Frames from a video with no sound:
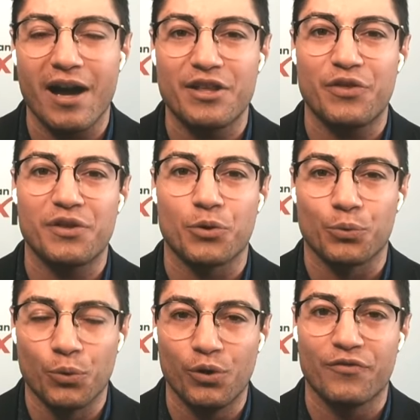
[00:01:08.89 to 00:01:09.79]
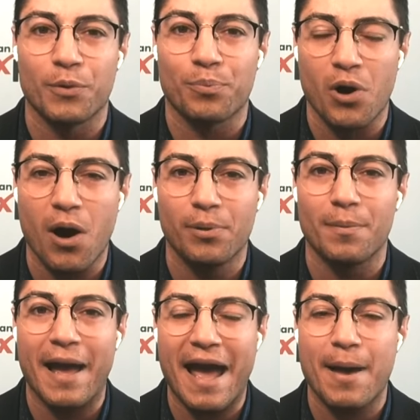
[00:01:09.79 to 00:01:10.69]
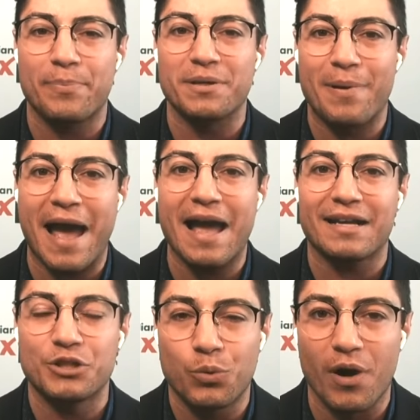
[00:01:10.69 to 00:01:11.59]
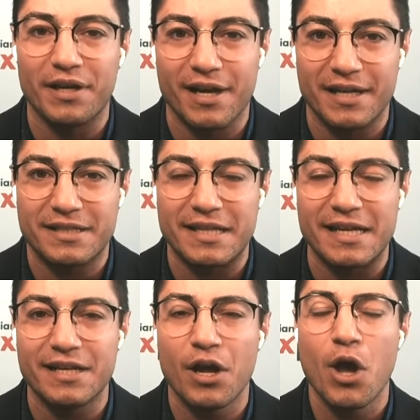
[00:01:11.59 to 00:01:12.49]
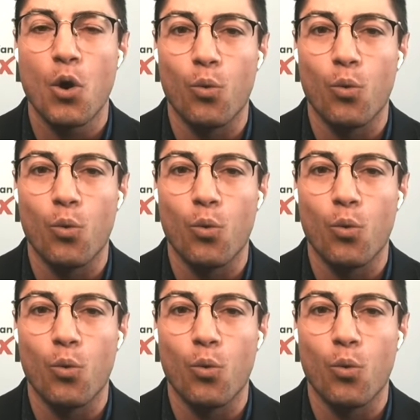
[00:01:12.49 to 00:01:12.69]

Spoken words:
I think the root of the problem happened back in 2019